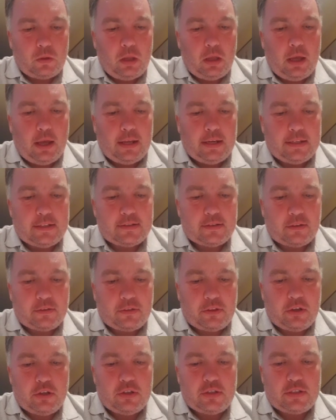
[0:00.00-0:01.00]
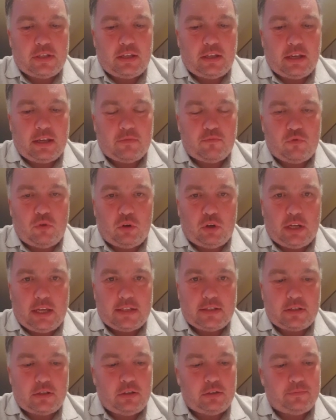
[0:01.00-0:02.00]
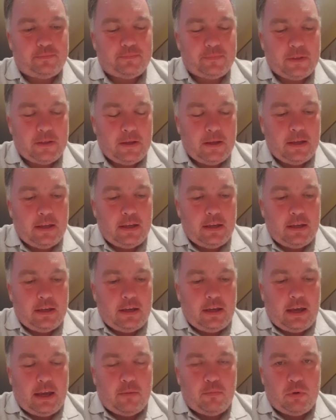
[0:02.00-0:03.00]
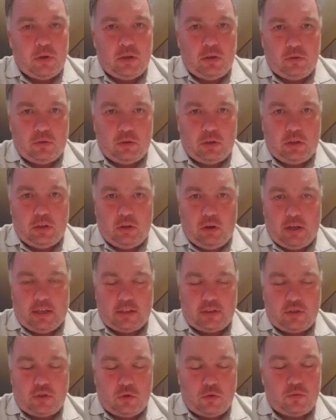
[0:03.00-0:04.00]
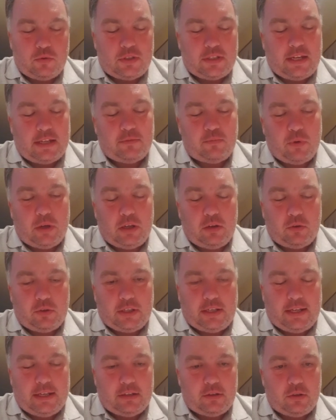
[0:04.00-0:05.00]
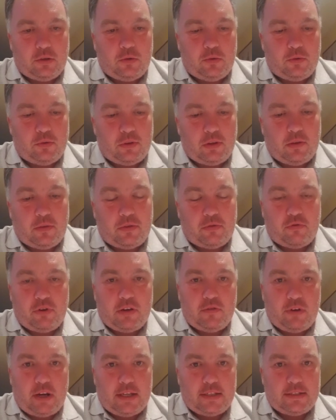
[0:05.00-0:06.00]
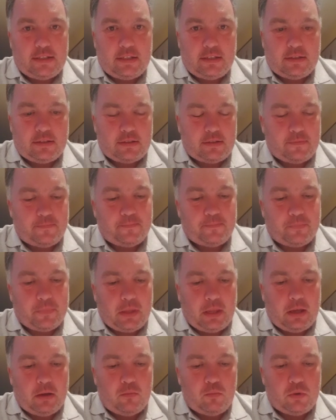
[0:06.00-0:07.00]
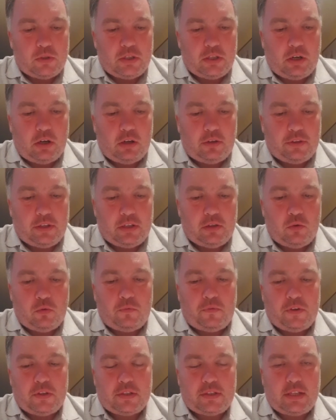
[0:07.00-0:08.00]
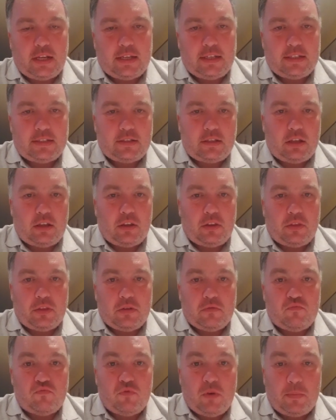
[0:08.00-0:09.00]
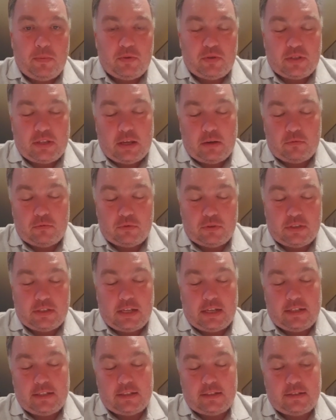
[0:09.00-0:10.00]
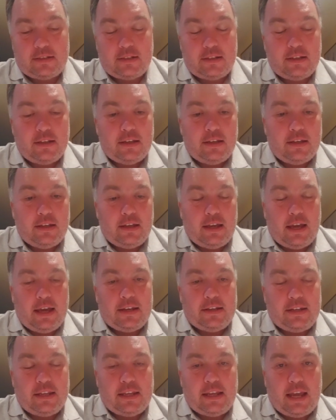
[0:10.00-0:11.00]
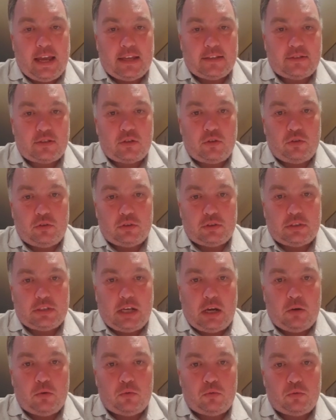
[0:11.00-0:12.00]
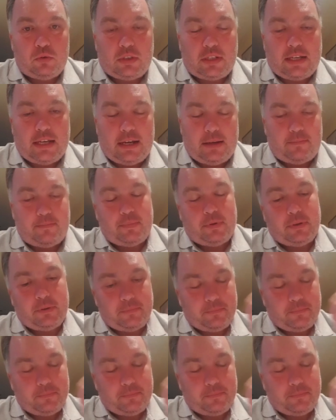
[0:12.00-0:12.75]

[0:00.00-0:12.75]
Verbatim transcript: and it's the Thursday at Royal Ascot, and we look like Sean said, we're looking into three races, and uh, which are the Norfolk Stakes, the Ribblesdale Stakes, and the Ascot Gold Cup.